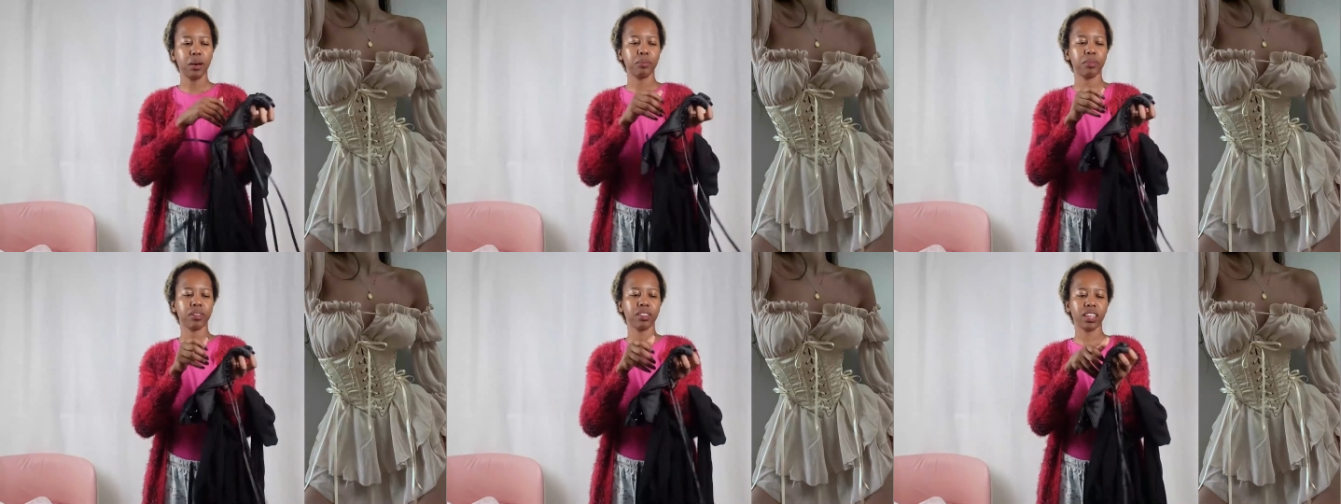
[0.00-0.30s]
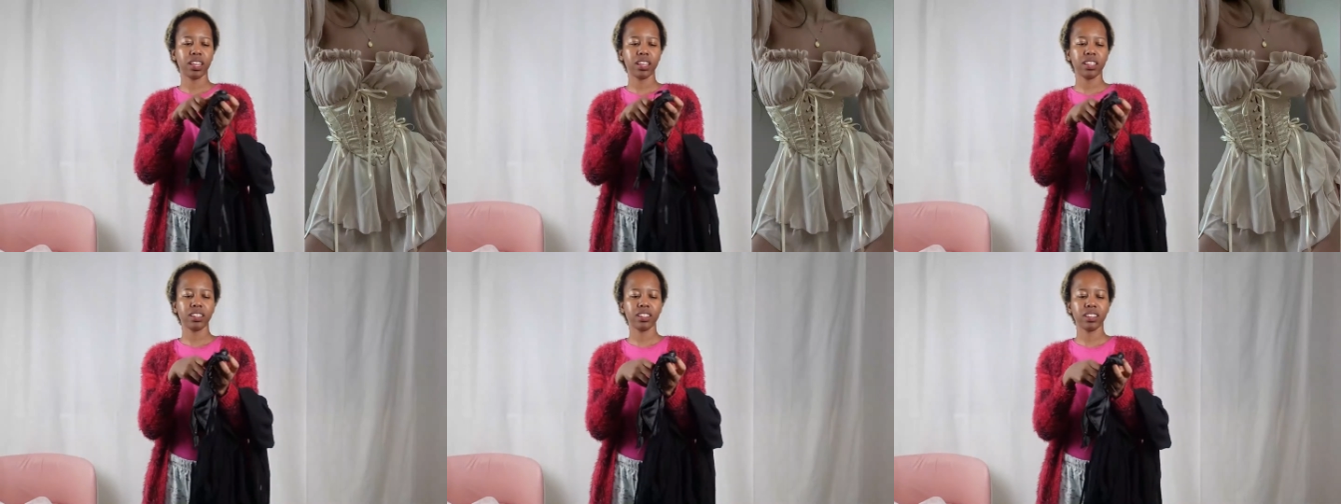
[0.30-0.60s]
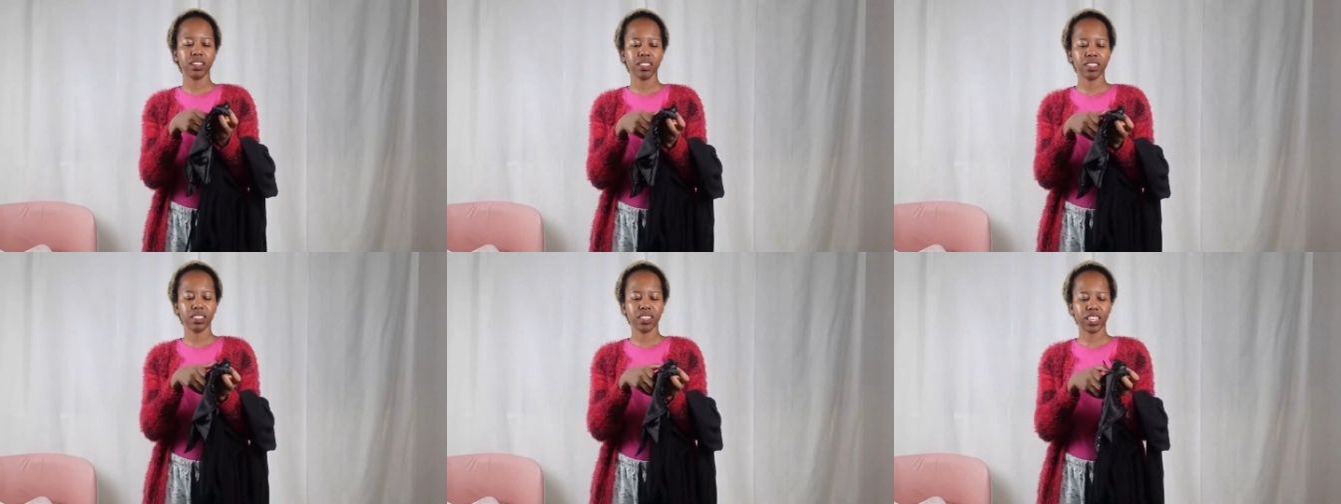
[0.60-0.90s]
But then
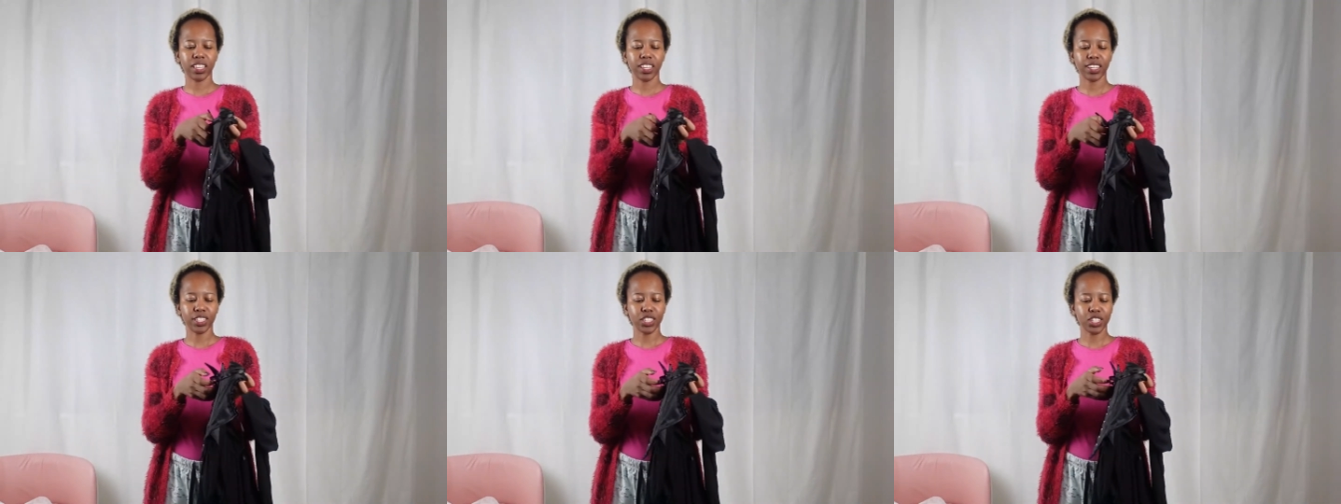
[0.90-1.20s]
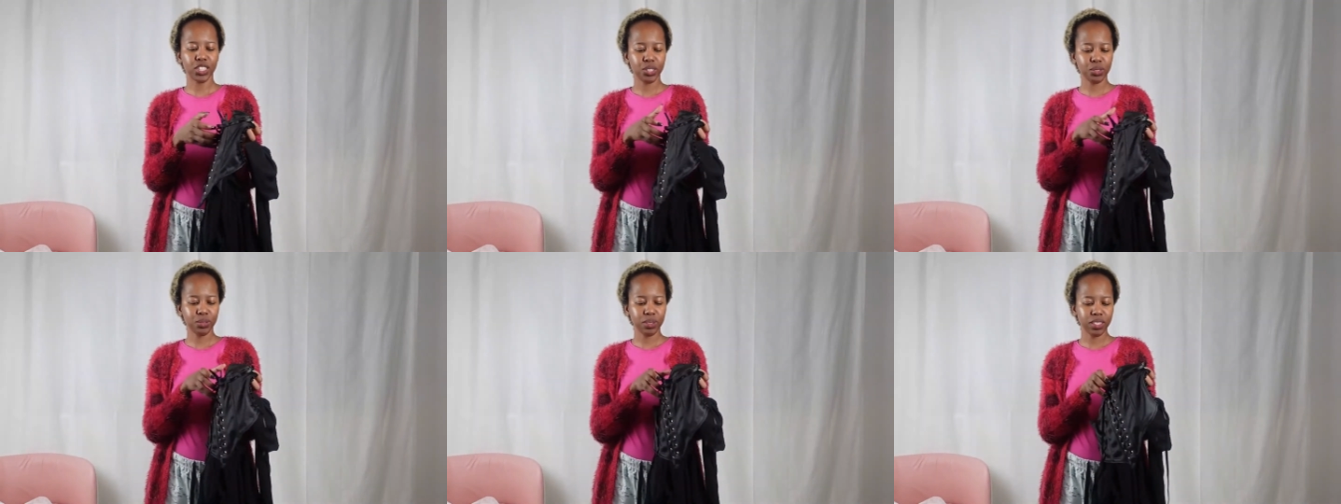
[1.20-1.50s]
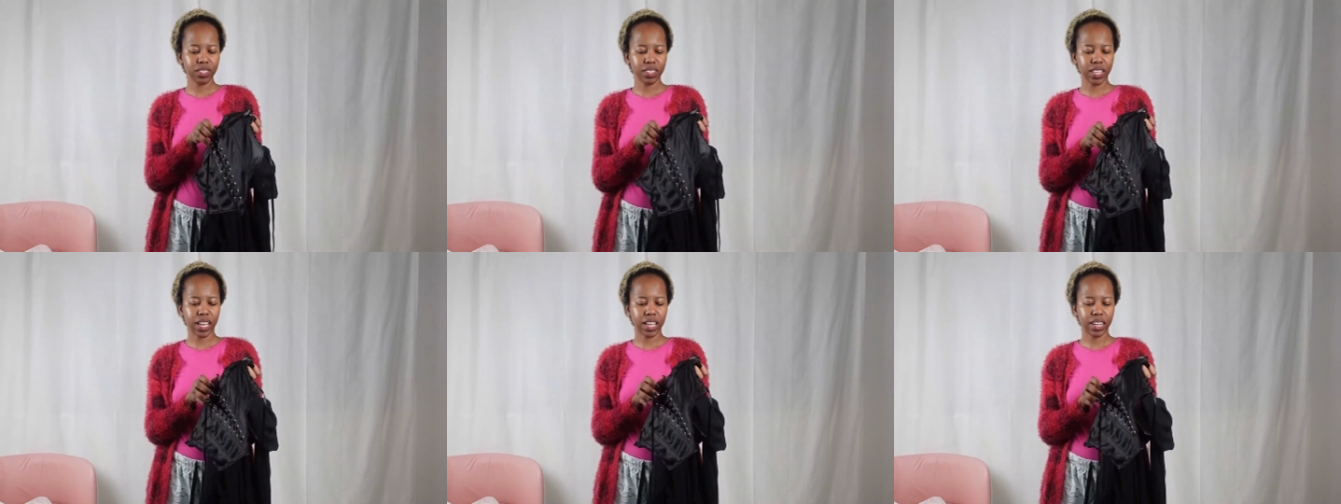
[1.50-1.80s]
the issue
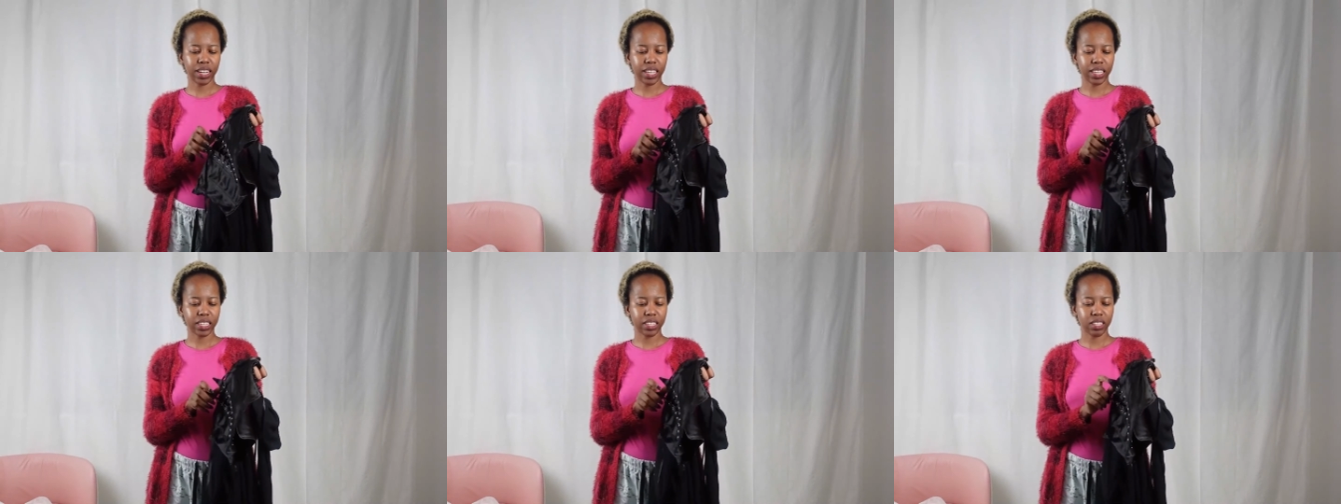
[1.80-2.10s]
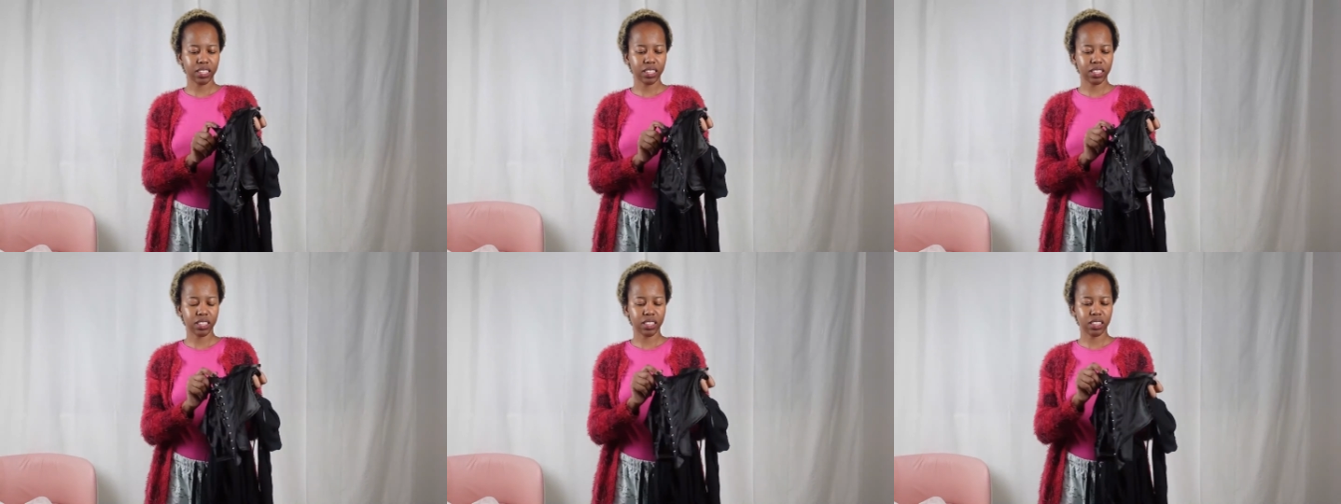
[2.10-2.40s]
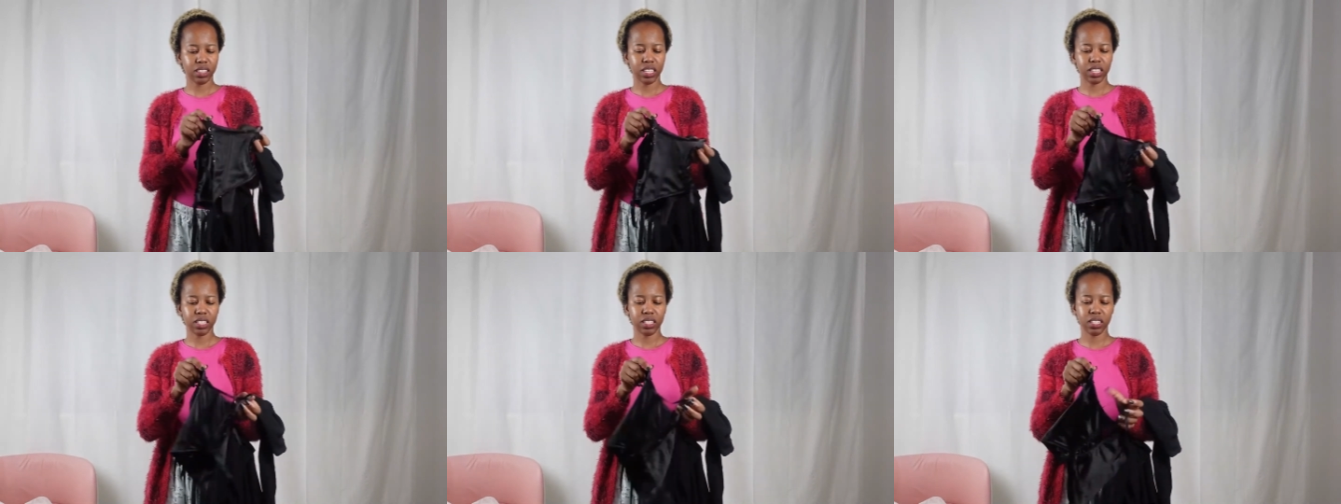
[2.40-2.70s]
is that like
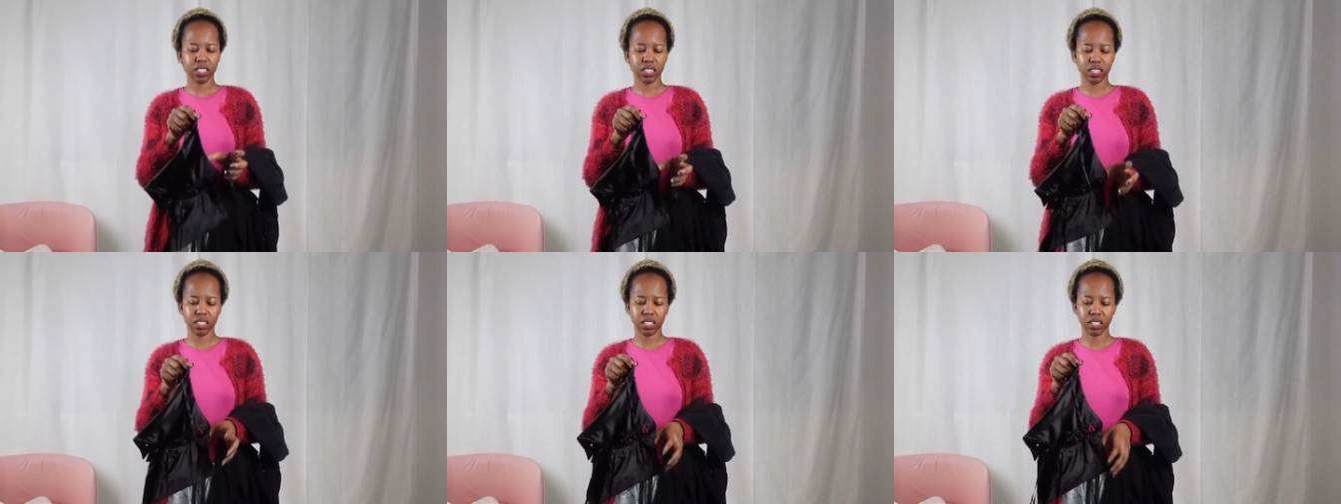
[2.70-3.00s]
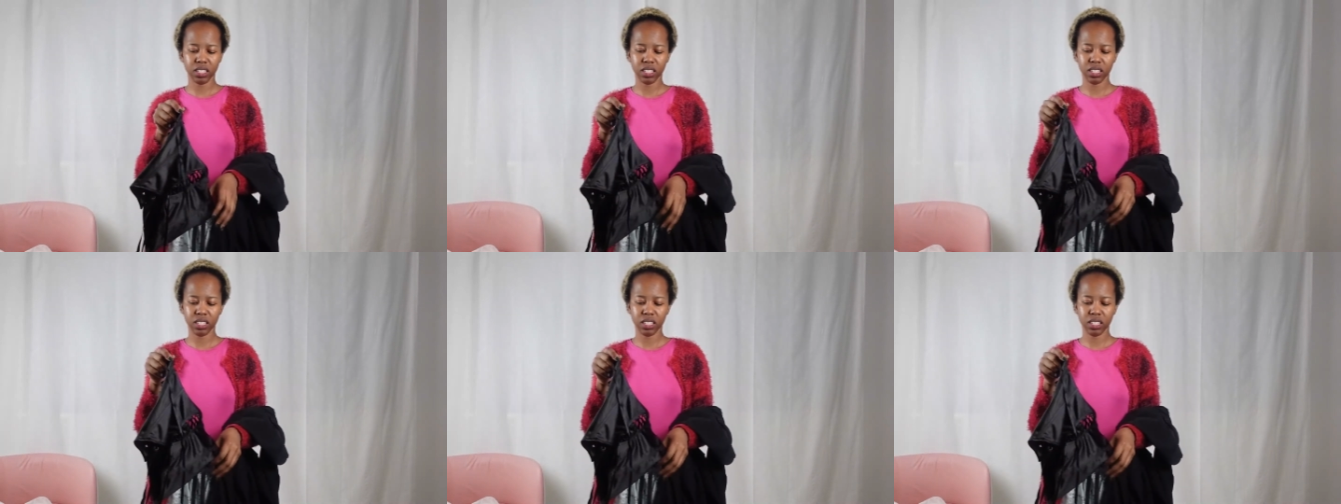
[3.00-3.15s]
this